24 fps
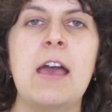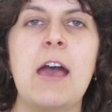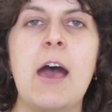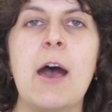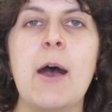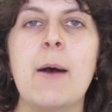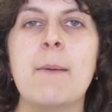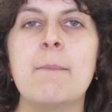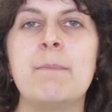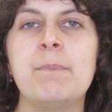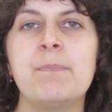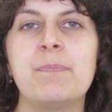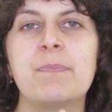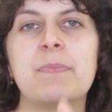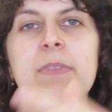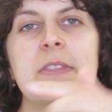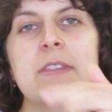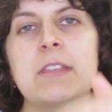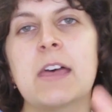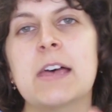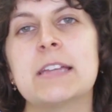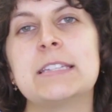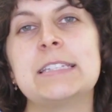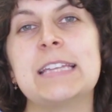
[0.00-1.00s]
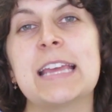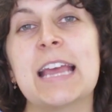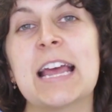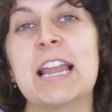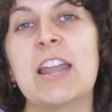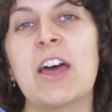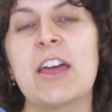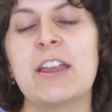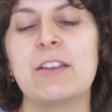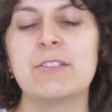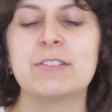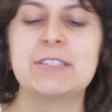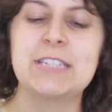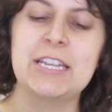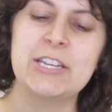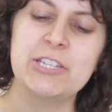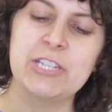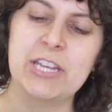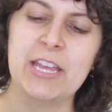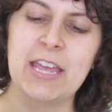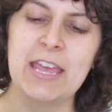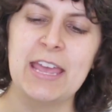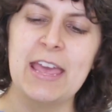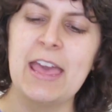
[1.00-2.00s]
then starting a line of
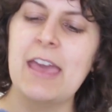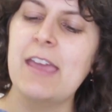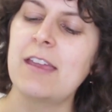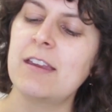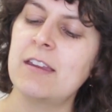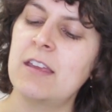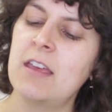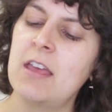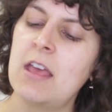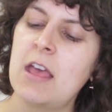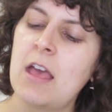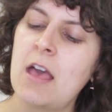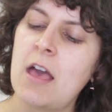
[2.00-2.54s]
stitching again.